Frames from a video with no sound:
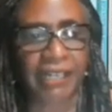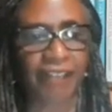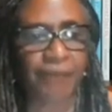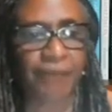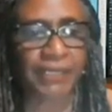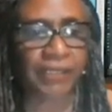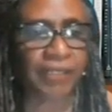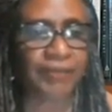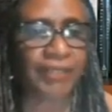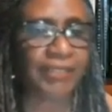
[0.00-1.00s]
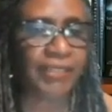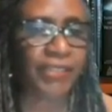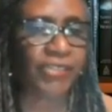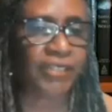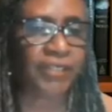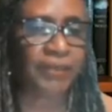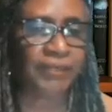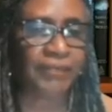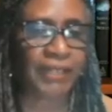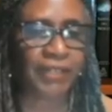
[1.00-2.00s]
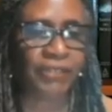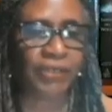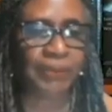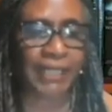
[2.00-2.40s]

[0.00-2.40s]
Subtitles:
I've been in conversation with Dr.